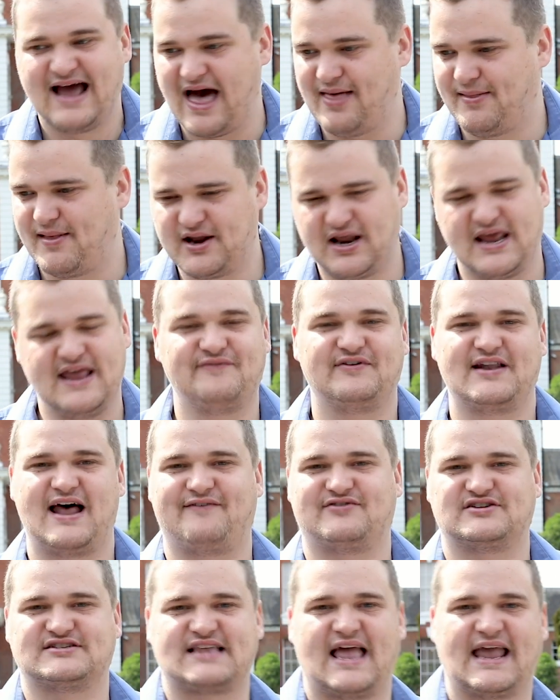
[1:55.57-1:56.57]
and they don't even
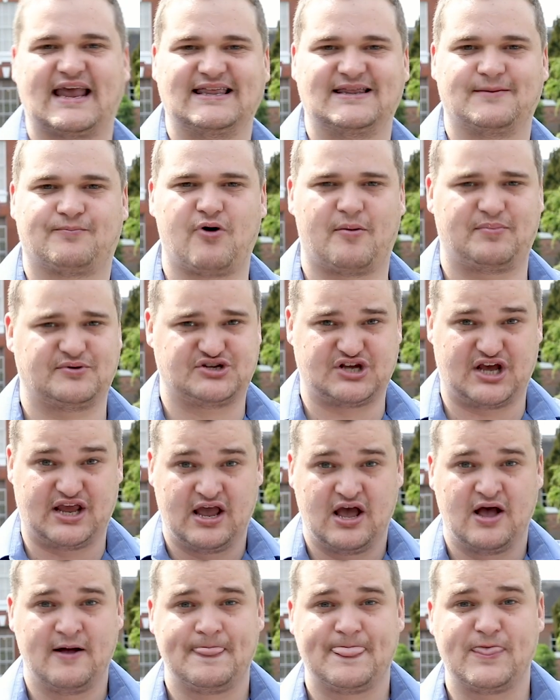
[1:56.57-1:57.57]
have a stake in the
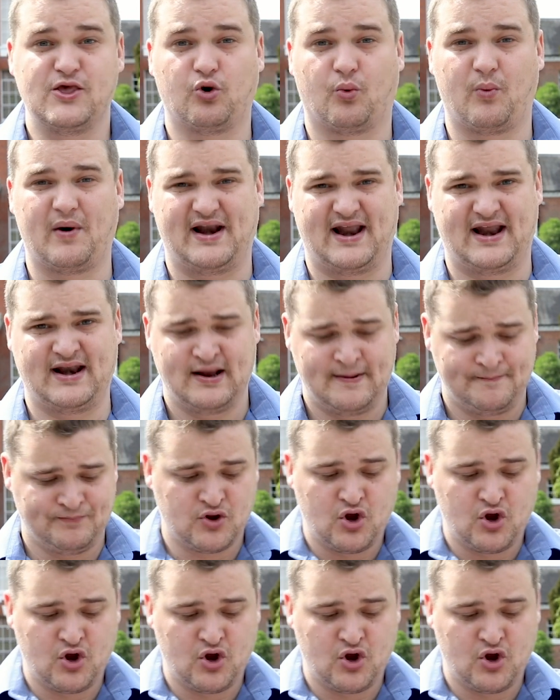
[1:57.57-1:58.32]
property, you're winning.